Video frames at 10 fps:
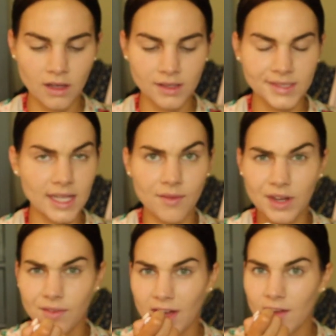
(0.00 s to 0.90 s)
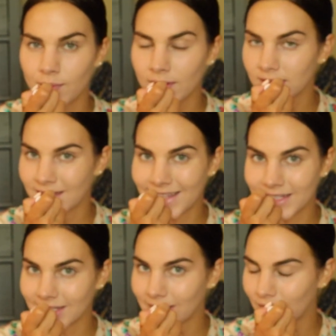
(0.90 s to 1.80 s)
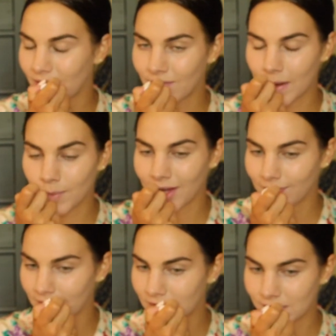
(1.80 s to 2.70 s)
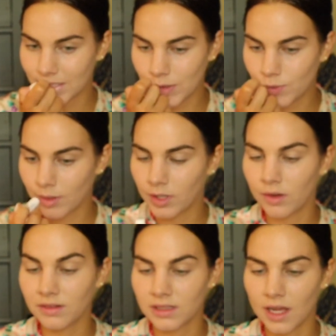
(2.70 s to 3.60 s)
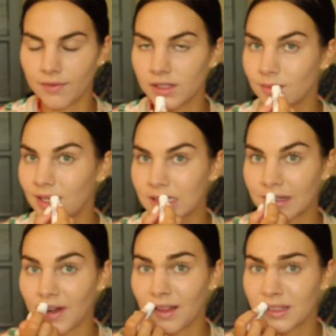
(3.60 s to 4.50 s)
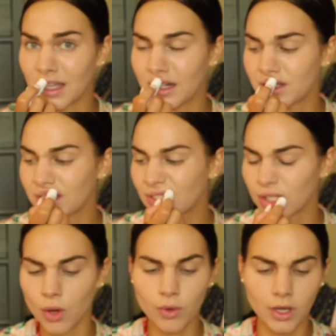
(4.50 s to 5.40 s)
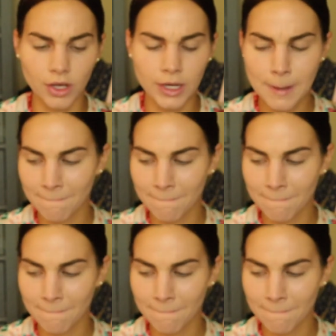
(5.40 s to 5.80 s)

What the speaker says: 75% of all of their profits to women who have suffered domestic violence, and it's just so good.